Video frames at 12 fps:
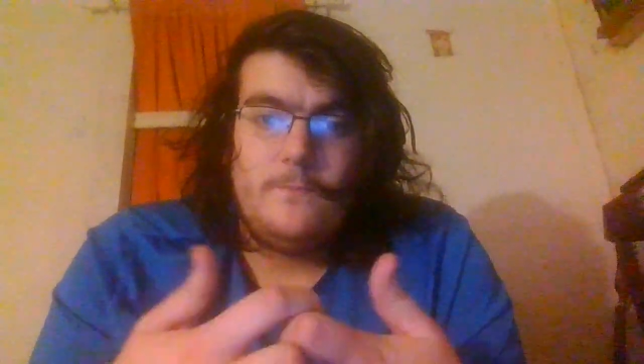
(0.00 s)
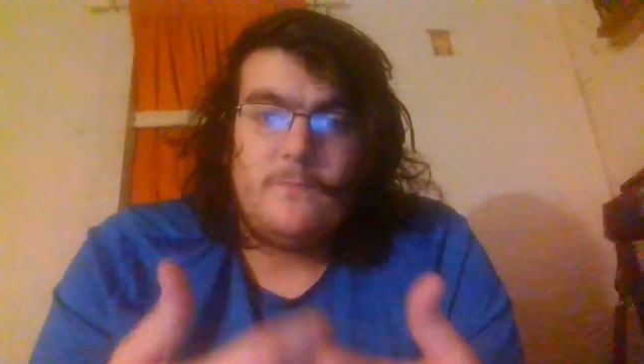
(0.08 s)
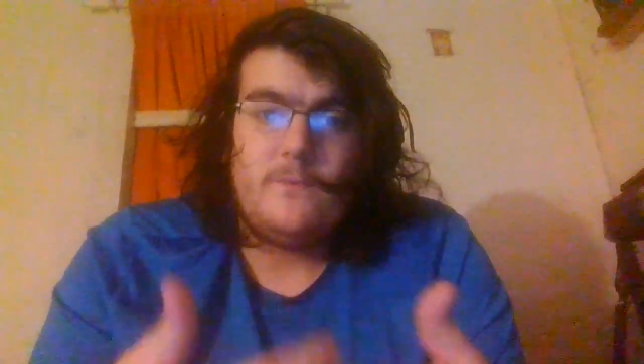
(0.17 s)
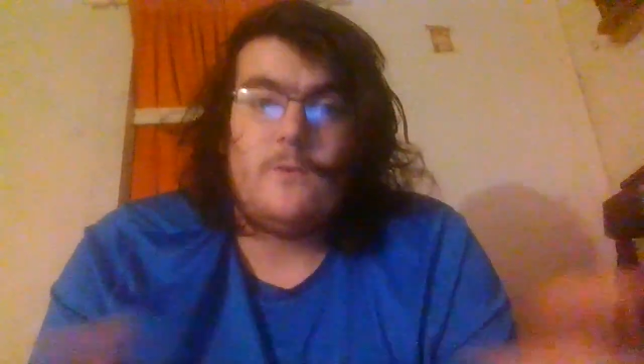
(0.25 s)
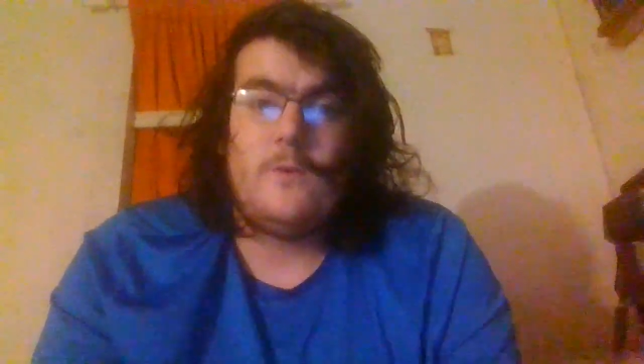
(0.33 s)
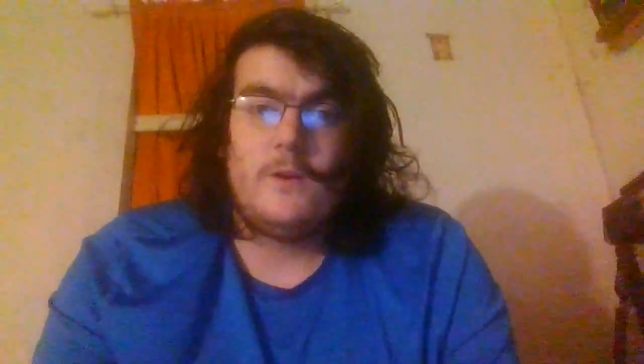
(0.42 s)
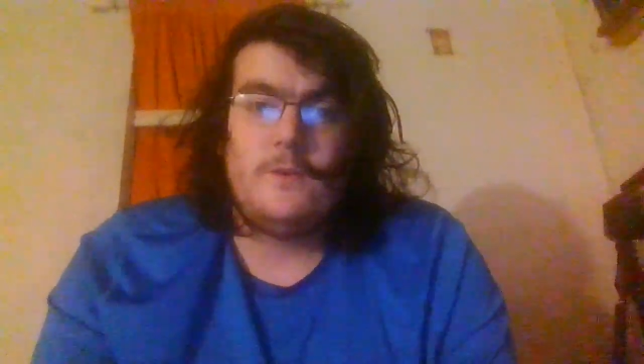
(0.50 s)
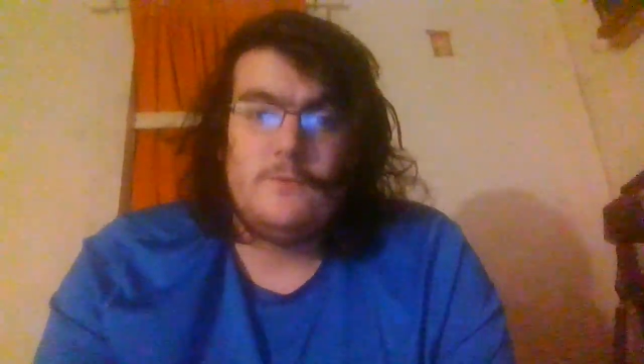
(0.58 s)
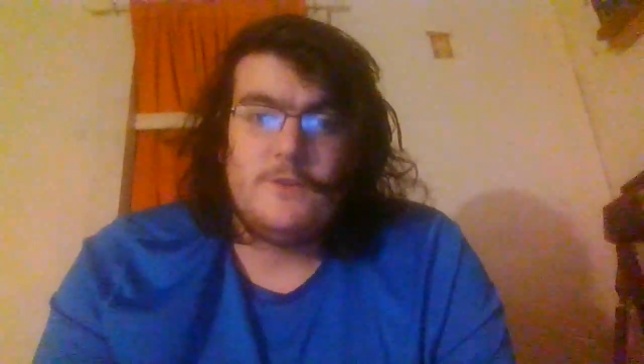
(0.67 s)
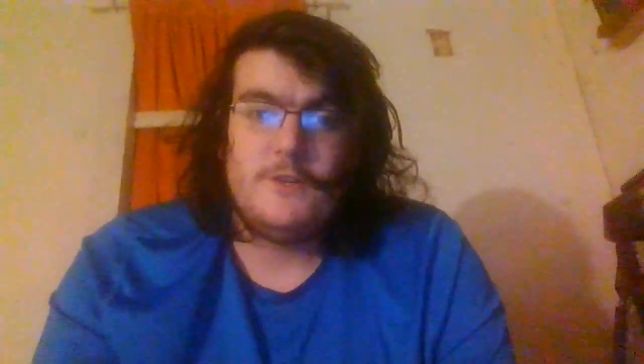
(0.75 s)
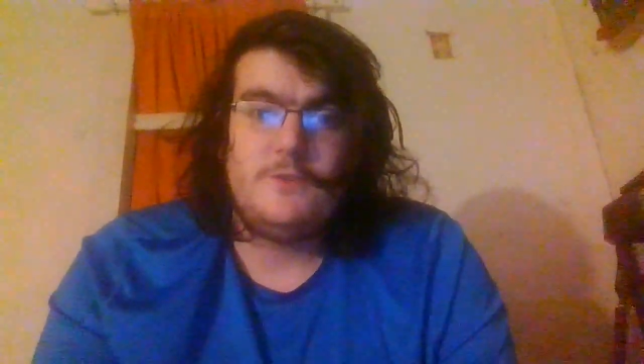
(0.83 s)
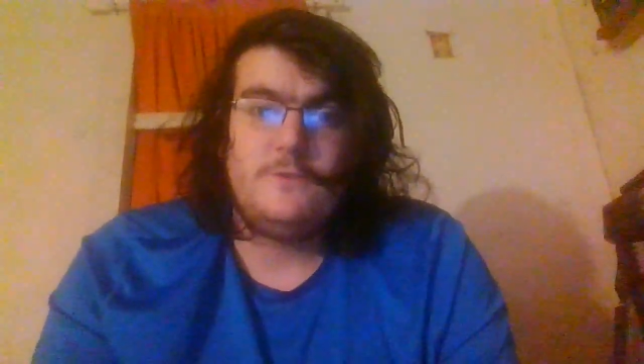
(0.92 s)
for
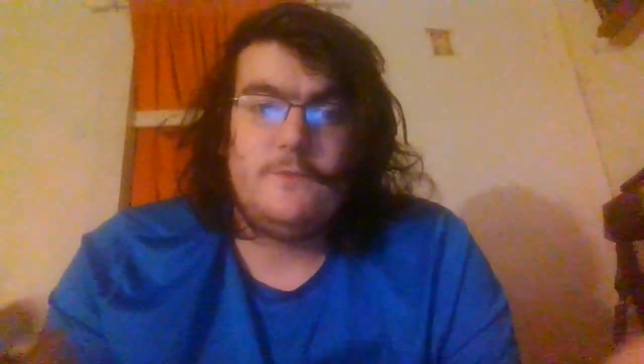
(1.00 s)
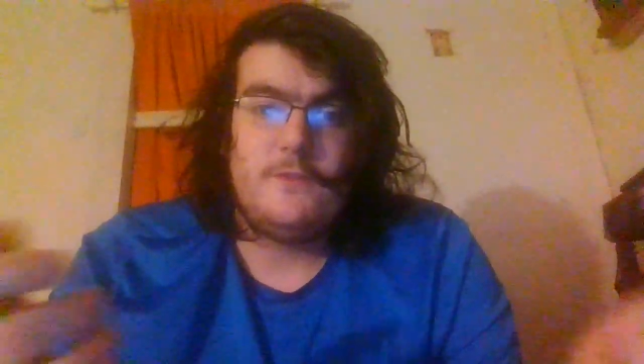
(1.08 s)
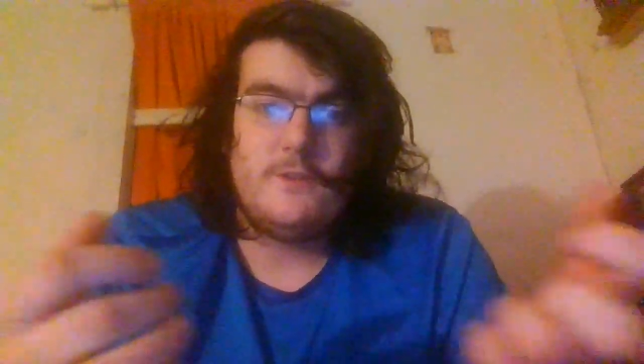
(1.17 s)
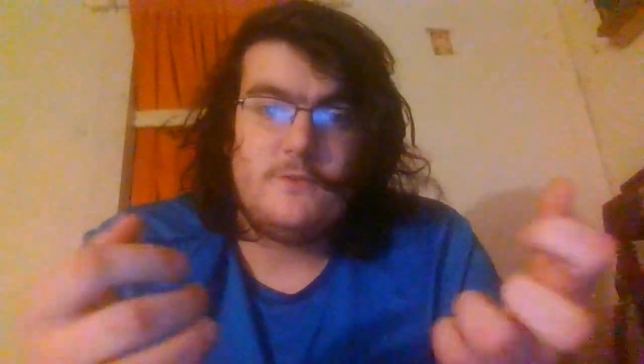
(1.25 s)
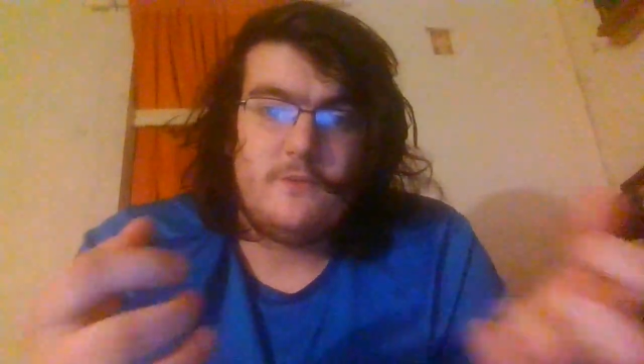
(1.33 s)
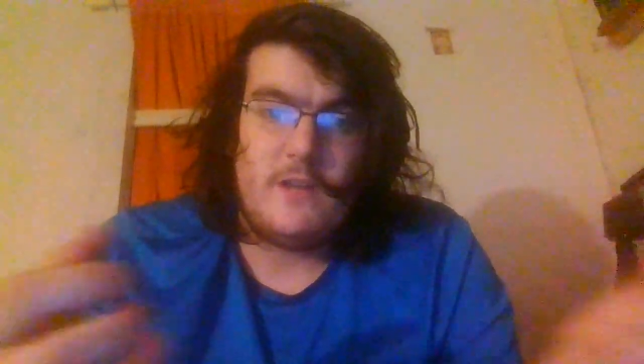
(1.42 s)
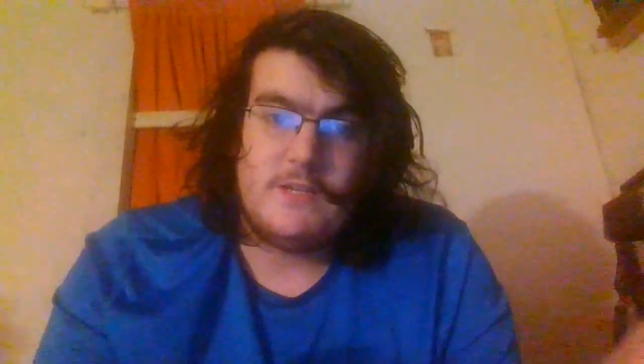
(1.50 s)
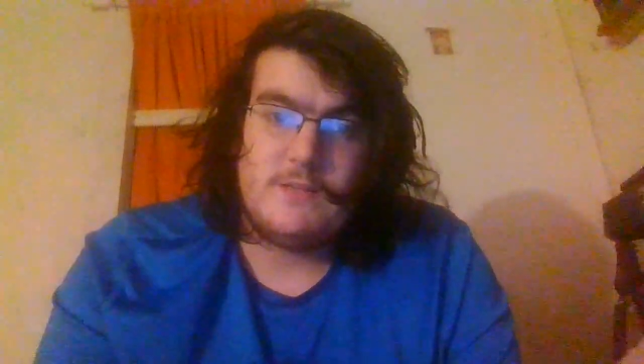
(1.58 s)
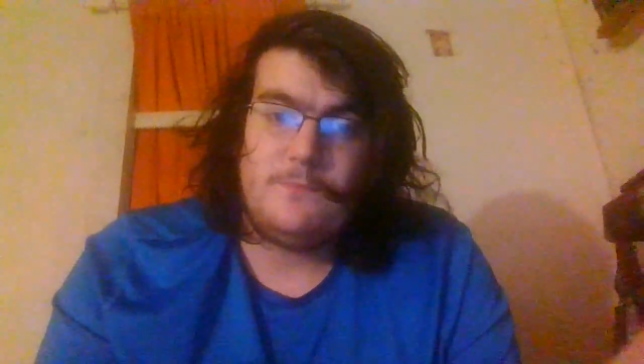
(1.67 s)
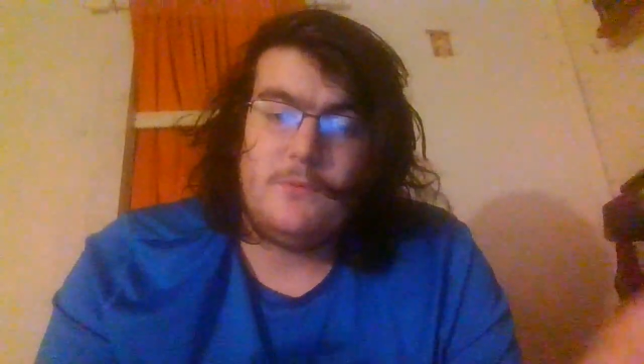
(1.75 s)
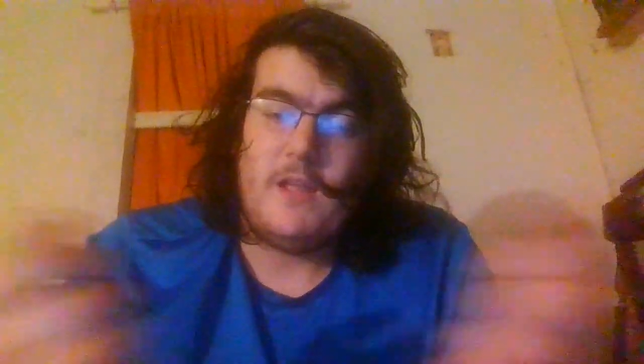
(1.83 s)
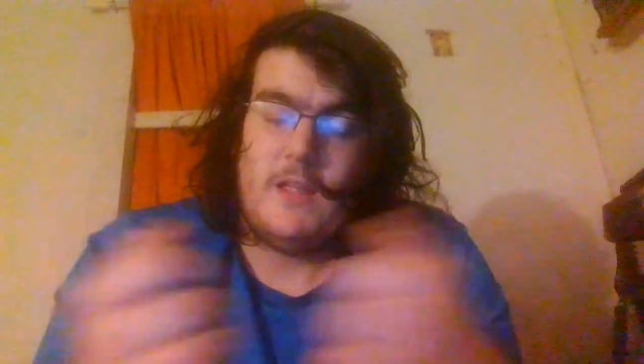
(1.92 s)
nutrition for the trees
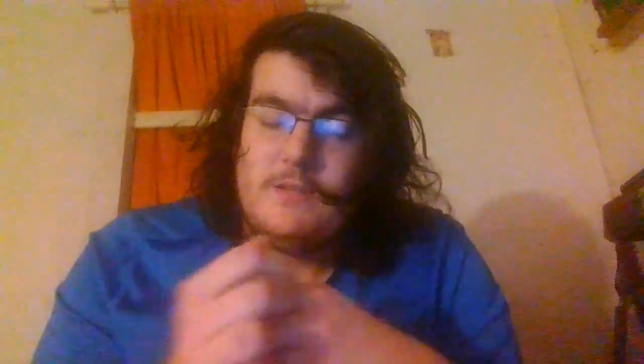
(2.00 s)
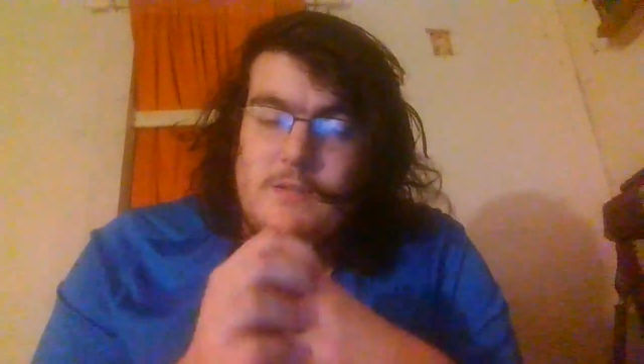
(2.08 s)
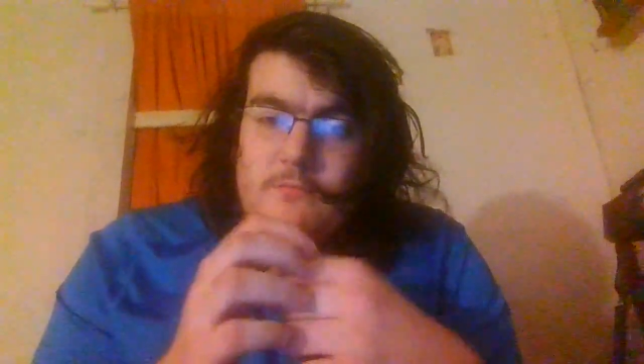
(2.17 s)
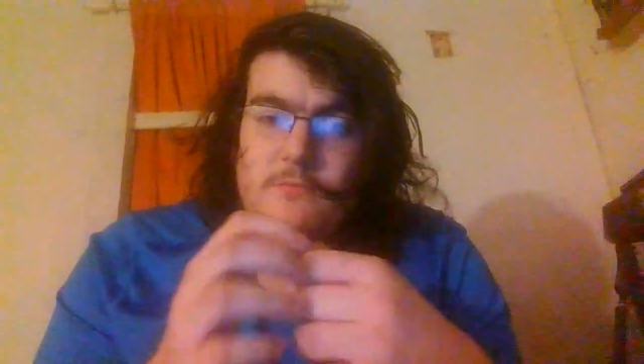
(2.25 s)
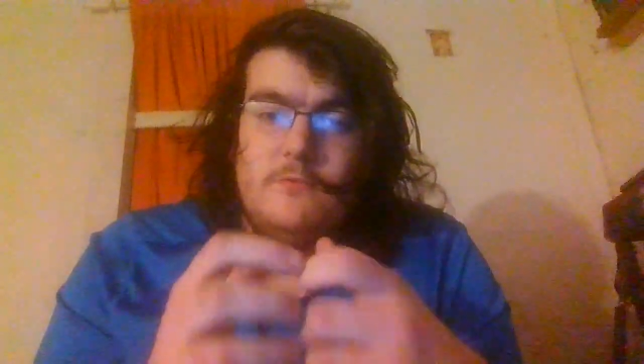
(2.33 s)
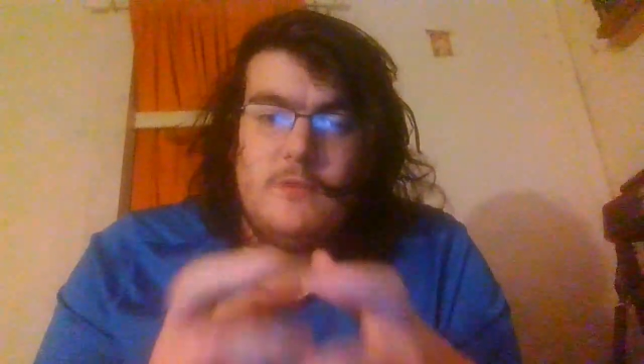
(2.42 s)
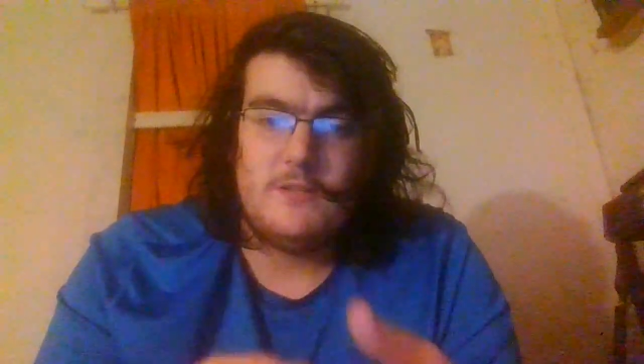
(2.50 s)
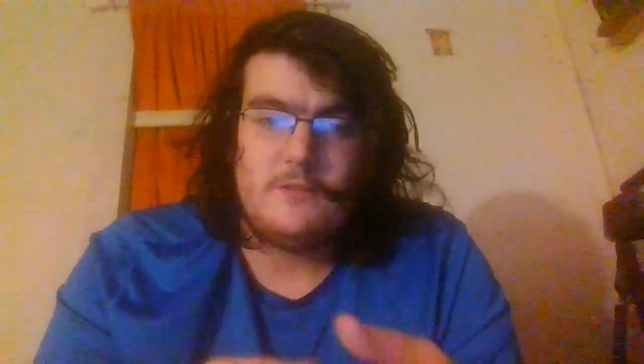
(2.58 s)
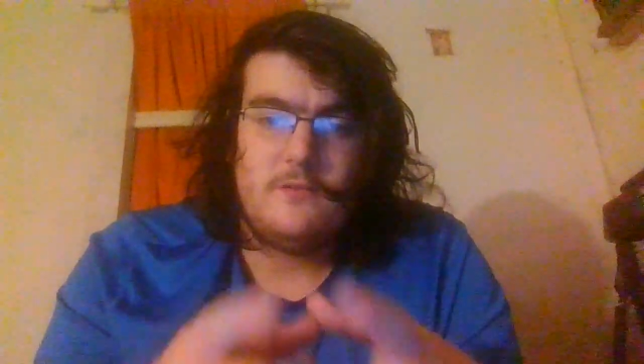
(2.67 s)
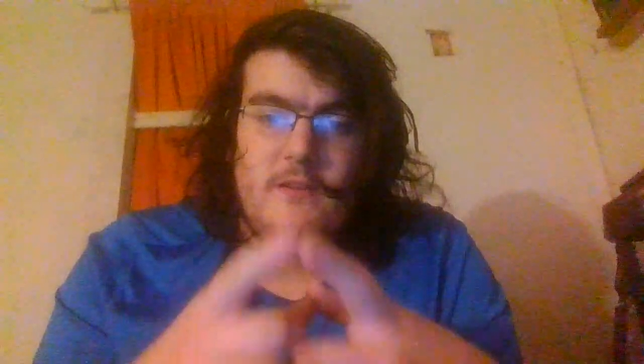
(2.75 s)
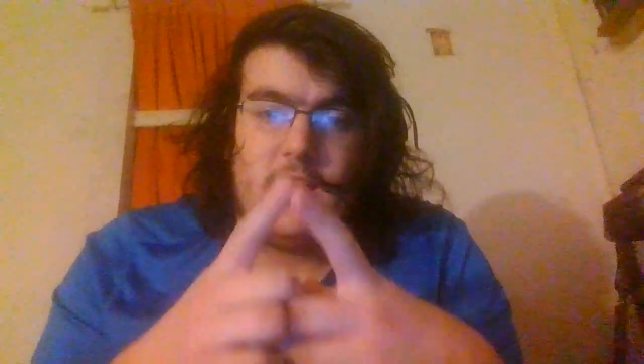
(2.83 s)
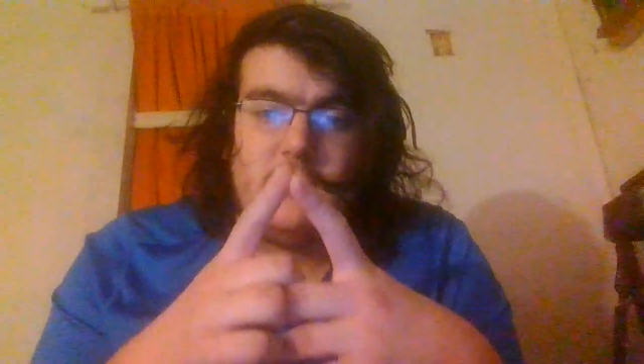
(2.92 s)
and plants. That's
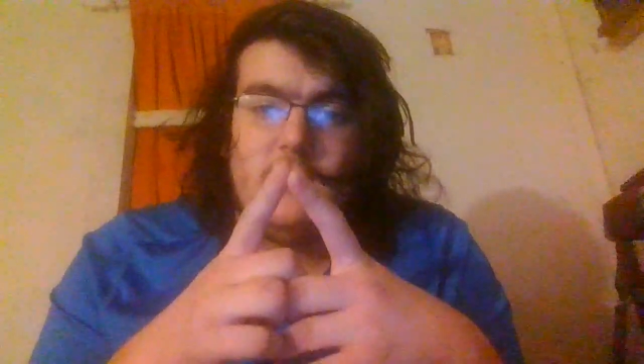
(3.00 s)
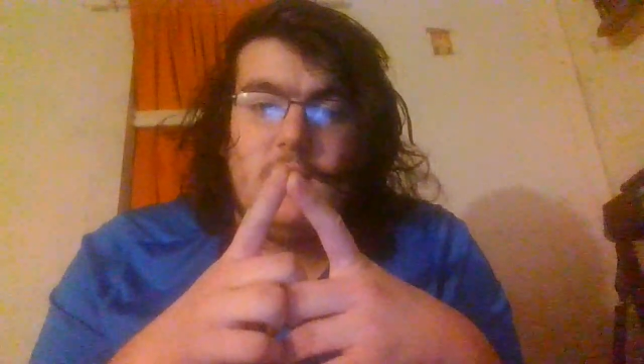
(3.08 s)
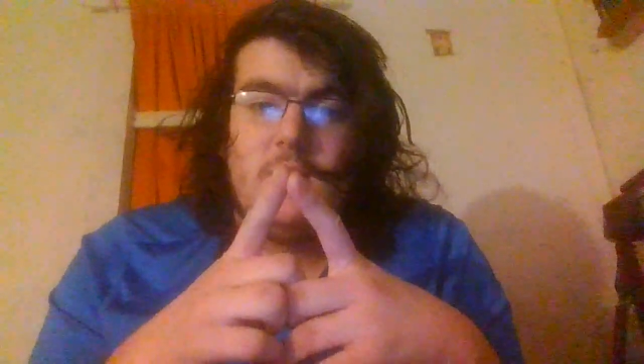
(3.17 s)
correct.